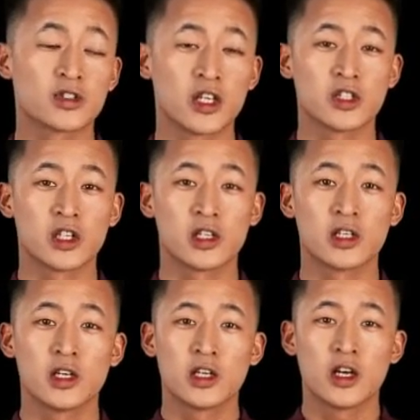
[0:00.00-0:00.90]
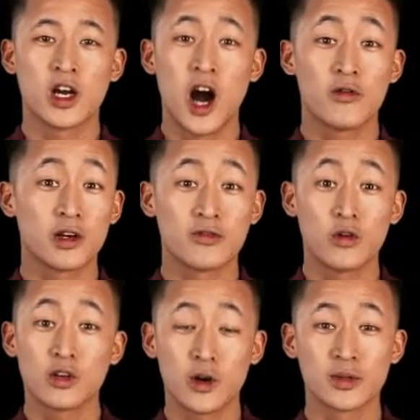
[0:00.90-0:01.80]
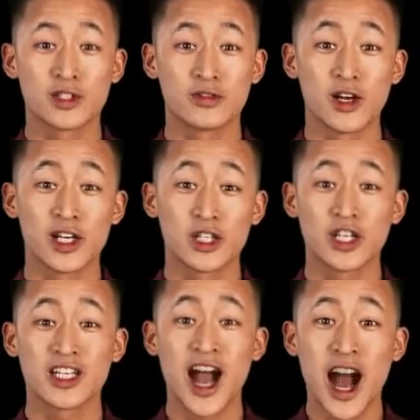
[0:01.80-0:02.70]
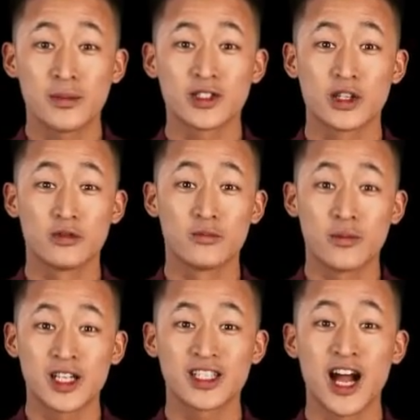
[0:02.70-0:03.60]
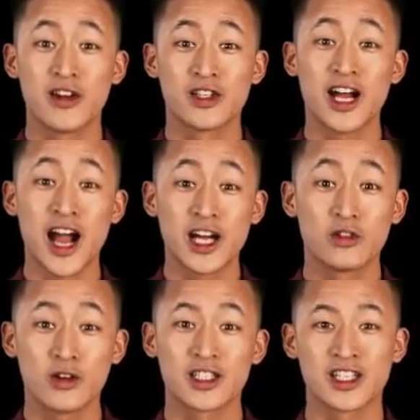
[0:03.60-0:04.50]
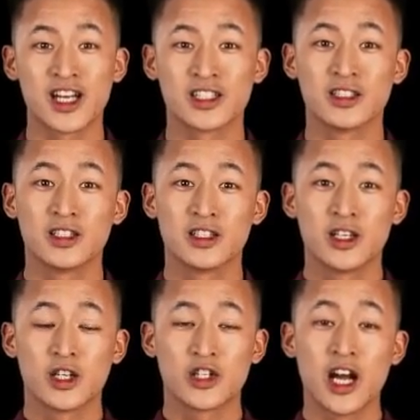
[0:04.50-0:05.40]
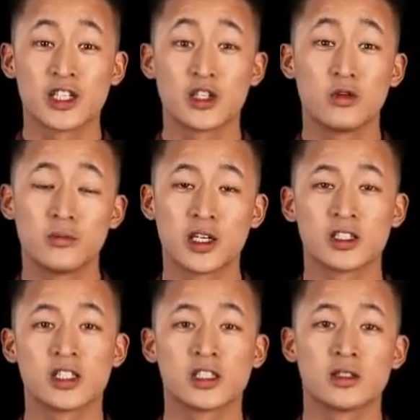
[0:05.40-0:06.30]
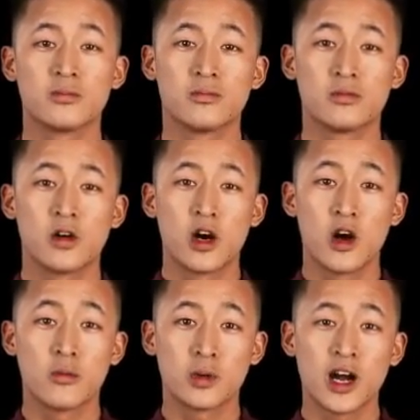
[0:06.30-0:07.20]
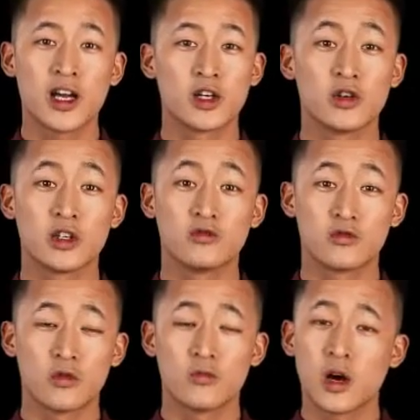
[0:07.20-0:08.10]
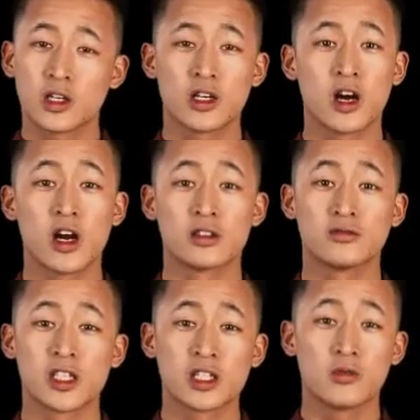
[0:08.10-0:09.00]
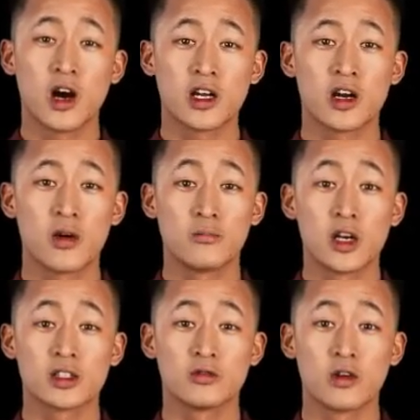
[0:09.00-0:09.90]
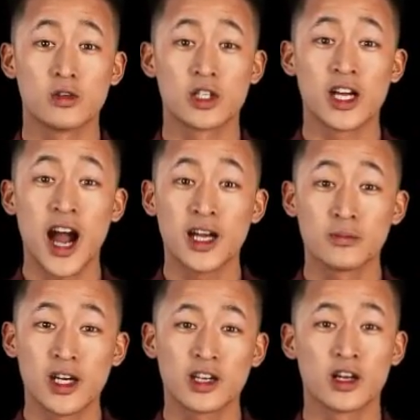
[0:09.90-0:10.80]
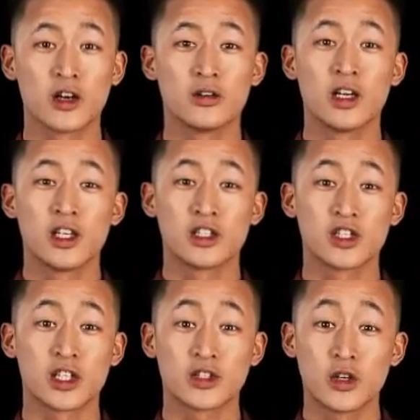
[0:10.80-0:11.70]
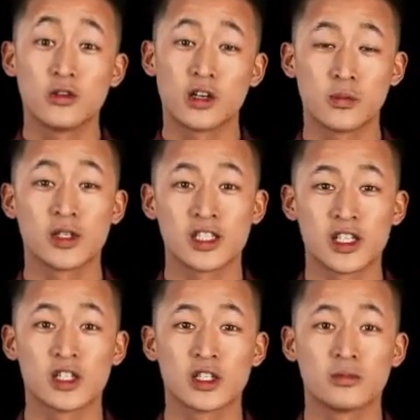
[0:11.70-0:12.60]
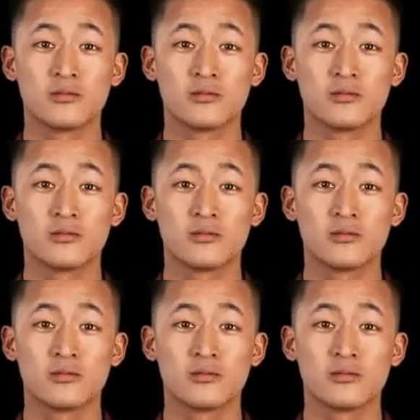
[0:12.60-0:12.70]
Chi-Chi. I run 4 copies of her and she's an absolute must-have in any red deck. She has 2 abilities. On play, you can draw 1 card. This is why I cut Master Roshi and Piccolo to just 2 copies each.